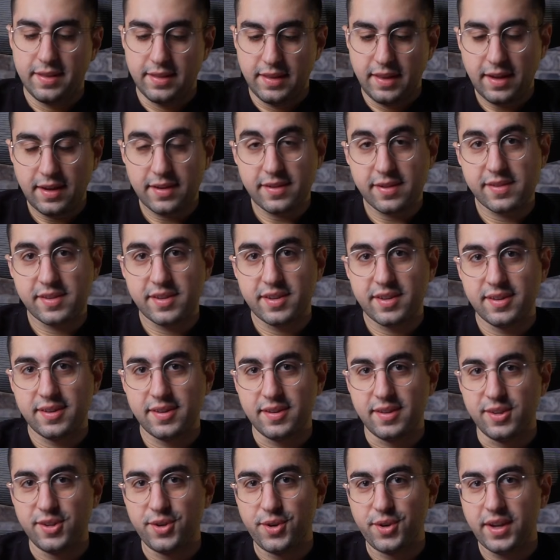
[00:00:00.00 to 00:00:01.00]
Next,
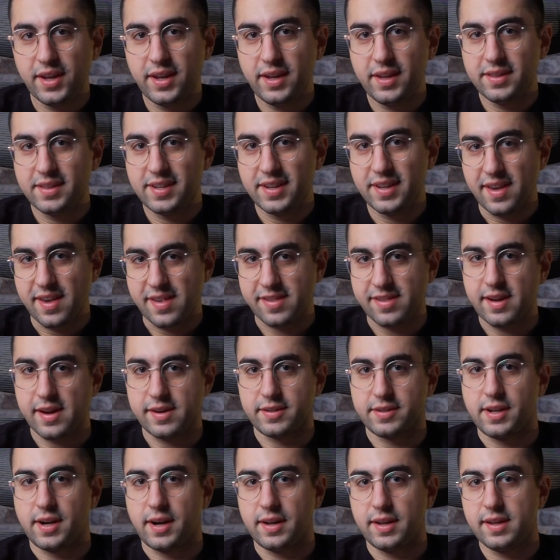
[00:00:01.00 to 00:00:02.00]
you need a star
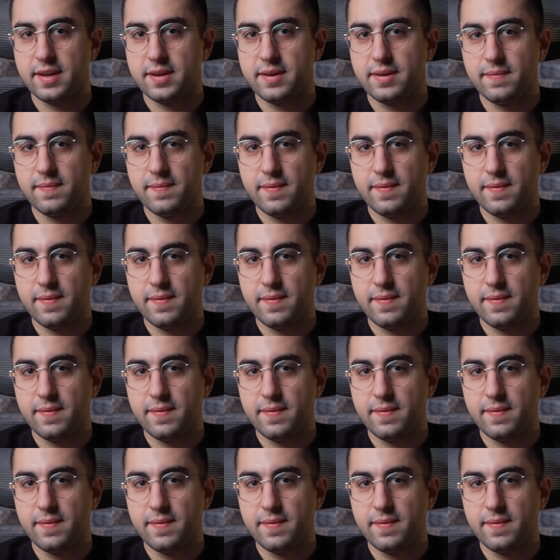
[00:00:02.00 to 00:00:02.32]
tracker.